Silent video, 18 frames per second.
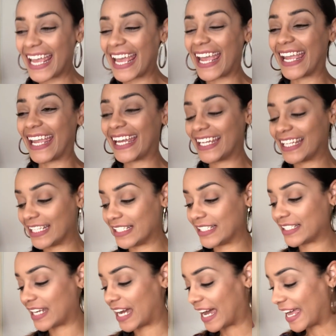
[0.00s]

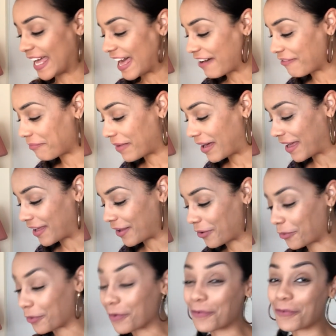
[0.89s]
and I have my
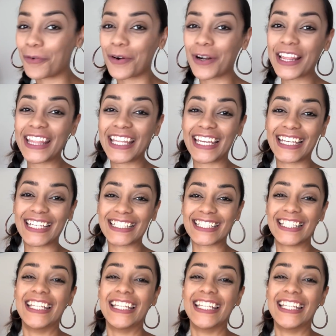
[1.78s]
whole four things